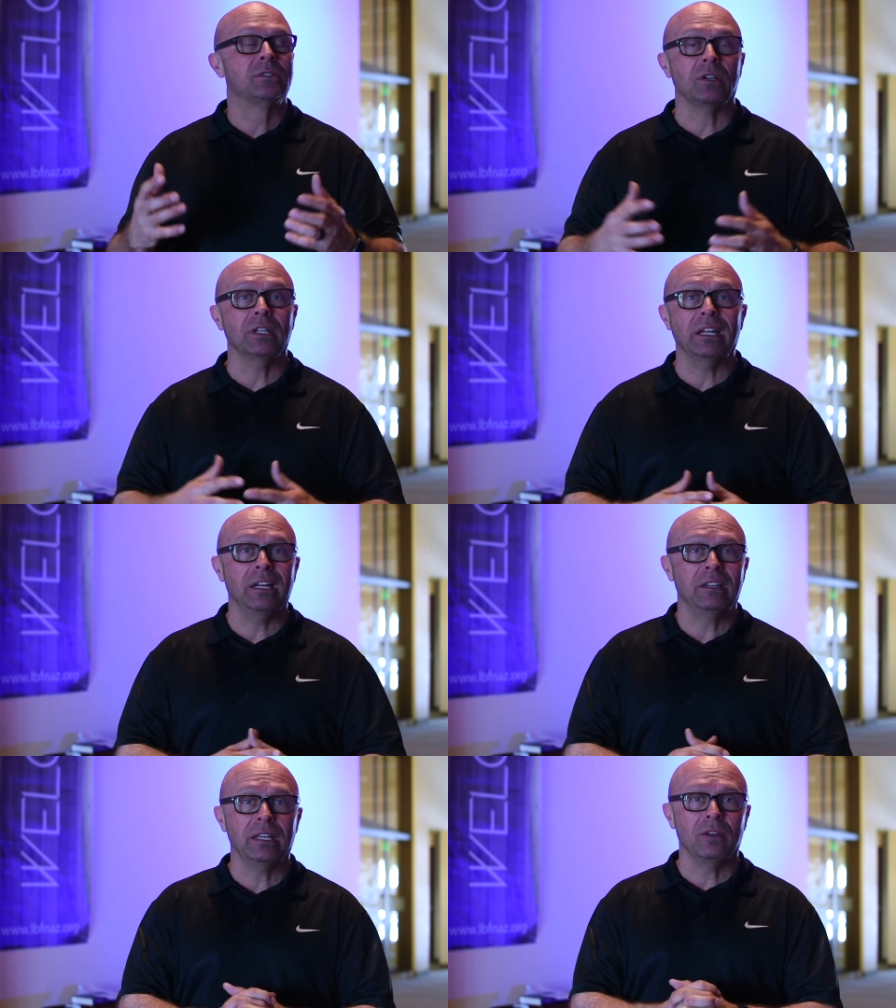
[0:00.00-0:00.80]
Don't let
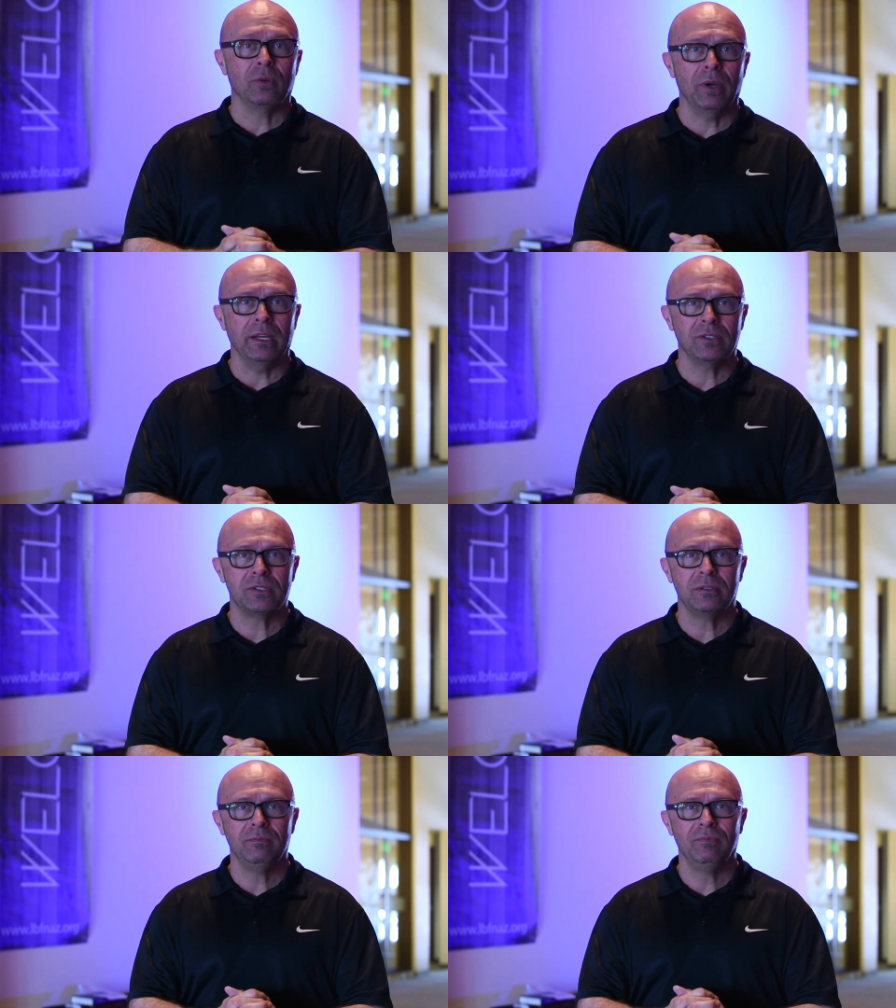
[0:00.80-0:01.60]
anything go to
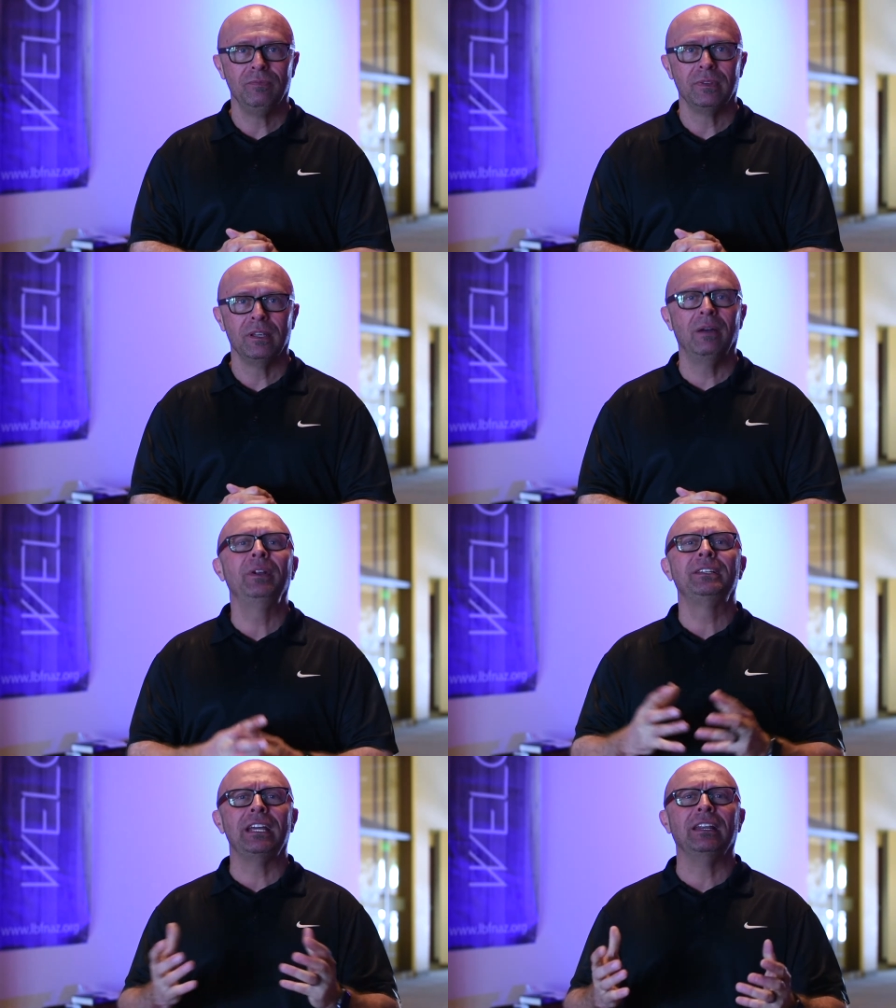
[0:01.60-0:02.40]
waste. I
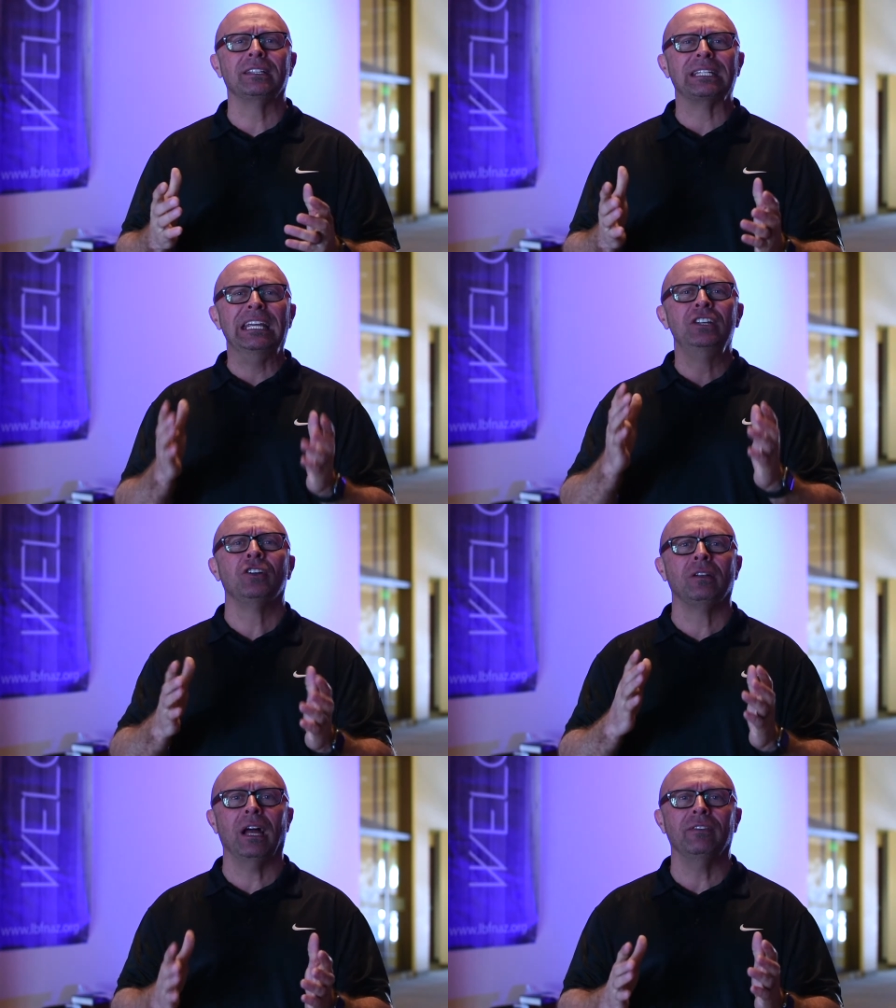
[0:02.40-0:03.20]
want to tell you this in
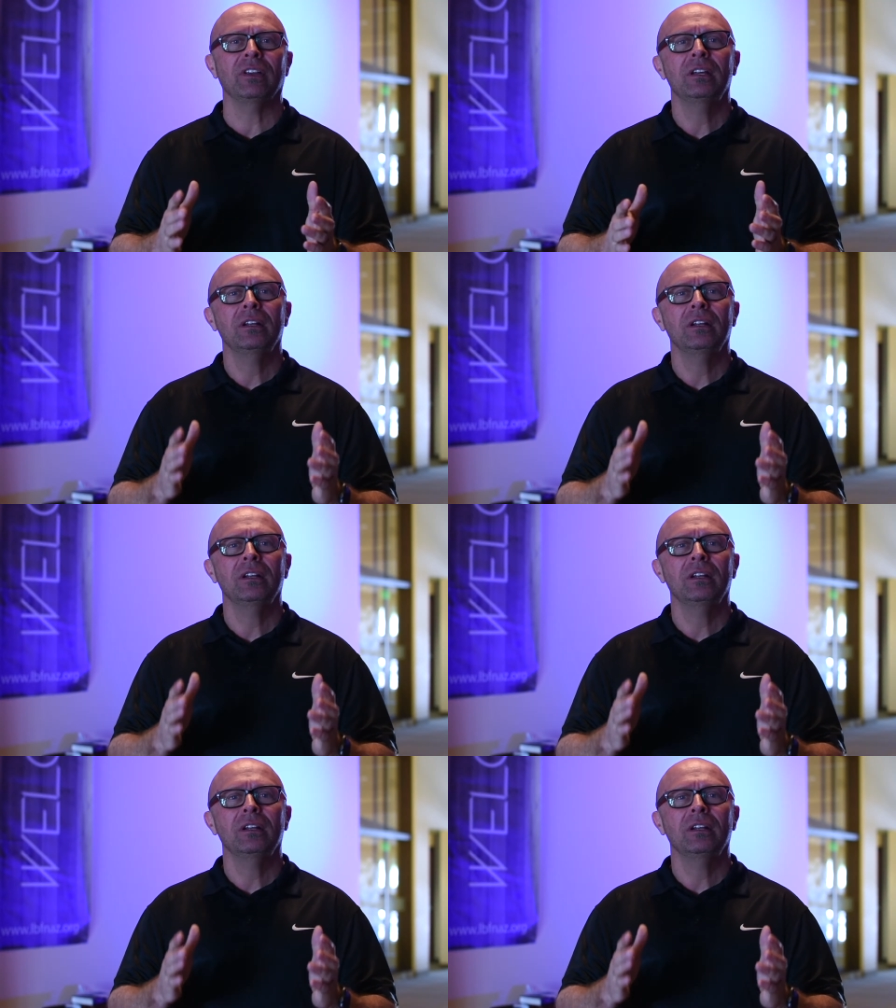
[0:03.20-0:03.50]
your life,